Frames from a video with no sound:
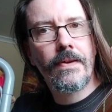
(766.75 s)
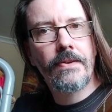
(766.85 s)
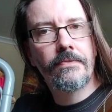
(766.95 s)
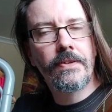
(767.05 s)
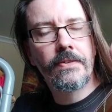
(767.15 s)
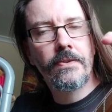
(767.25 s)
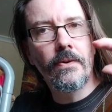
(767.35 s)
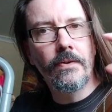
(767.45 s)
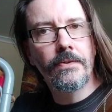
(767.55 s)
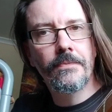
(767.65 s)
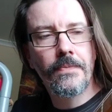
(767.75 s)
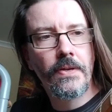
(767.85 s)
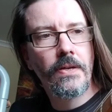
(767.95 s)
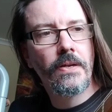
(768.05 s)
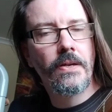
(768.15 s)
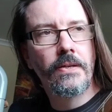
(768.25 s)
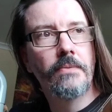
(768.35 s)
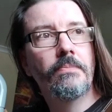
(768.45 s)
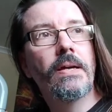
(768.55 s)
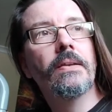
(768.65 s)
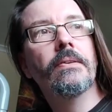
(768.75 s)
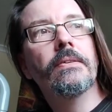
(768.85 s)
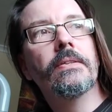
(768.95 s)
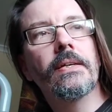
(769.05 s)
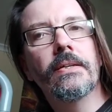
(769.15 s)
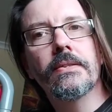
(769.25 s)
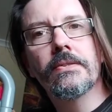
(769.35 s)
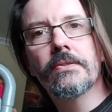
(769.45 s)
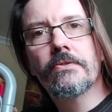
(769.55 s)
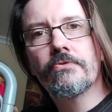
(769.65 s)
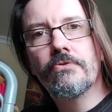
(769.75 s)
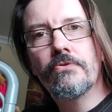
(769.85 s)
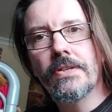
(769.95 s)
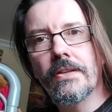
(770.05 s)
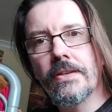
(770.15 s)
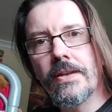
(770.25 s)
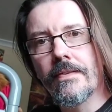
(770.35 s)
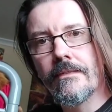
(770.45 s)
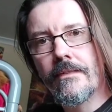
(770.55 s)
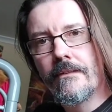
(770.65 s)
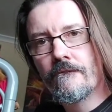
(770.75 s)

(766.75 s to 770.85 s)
And if there's not, you take the screws out the end,